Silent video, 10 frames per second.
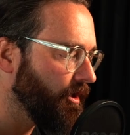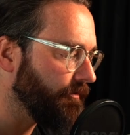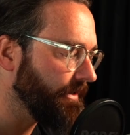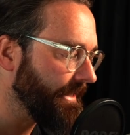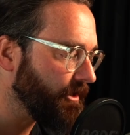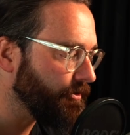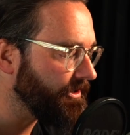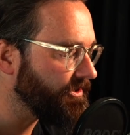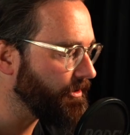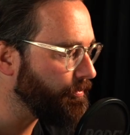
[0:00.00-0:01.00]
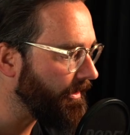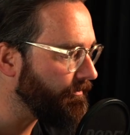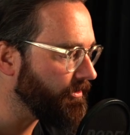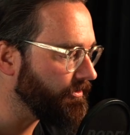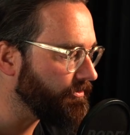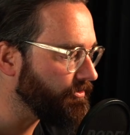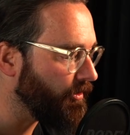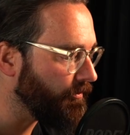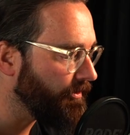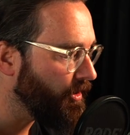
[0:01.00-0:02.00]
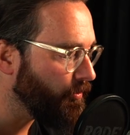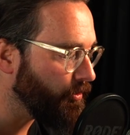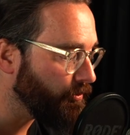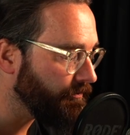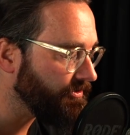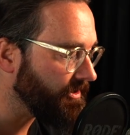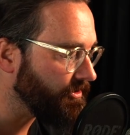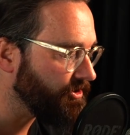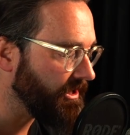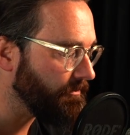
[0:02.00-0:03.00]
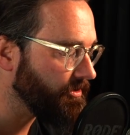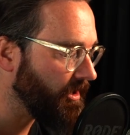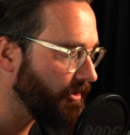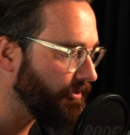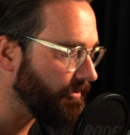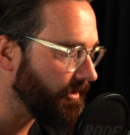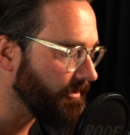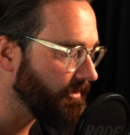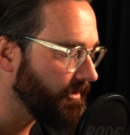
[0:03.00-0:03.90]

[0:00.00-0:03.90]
of the increasing prevalence of wolves in sheep's clothing